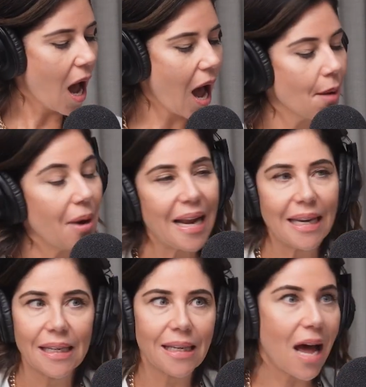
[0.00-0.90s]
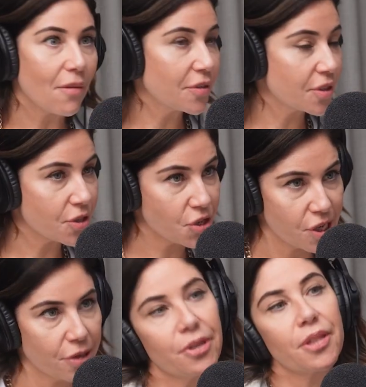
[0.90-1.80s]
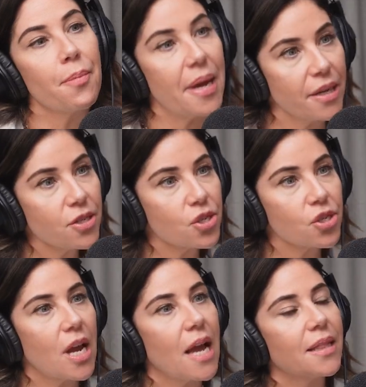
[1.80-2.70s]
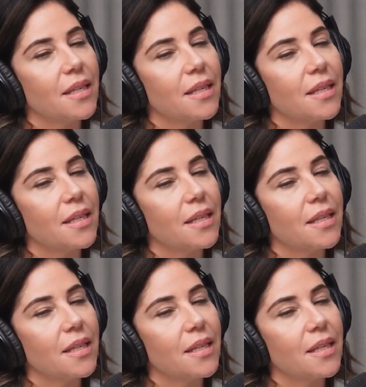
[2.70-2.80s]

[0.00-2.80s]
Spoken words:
I loved the sheer and the mesh and